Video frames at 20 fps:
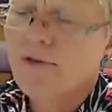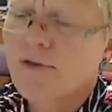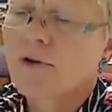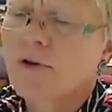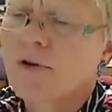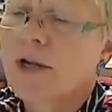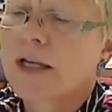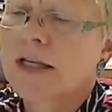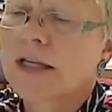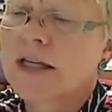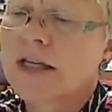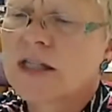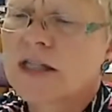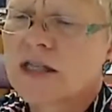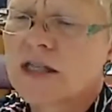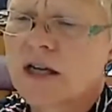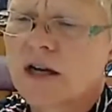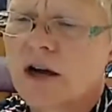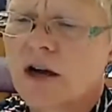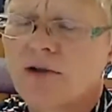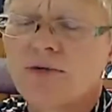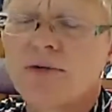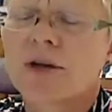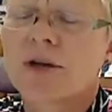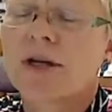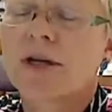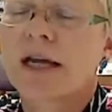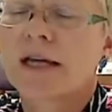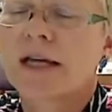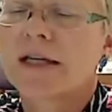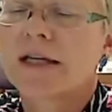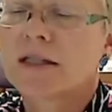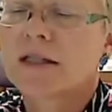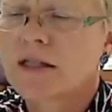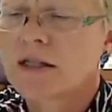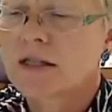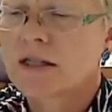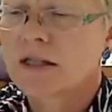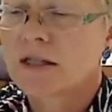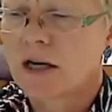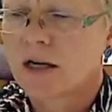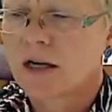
for at least 100 days